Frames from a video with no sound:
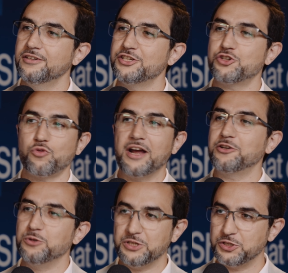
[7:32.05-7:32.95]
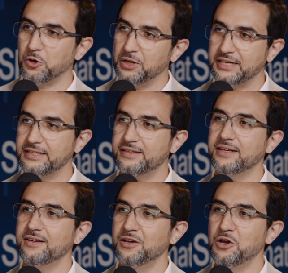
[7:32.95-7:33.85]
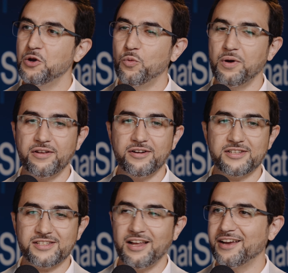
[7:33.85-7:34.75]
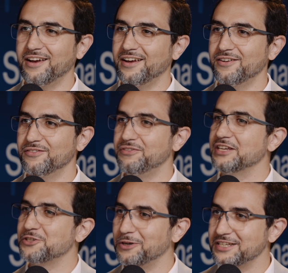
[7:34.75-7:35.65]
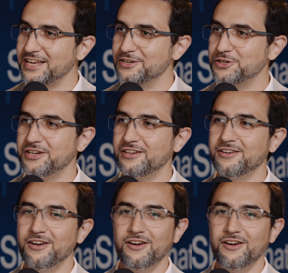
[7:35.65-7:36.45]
is trying to install anything, whether it's like a VS Code extension,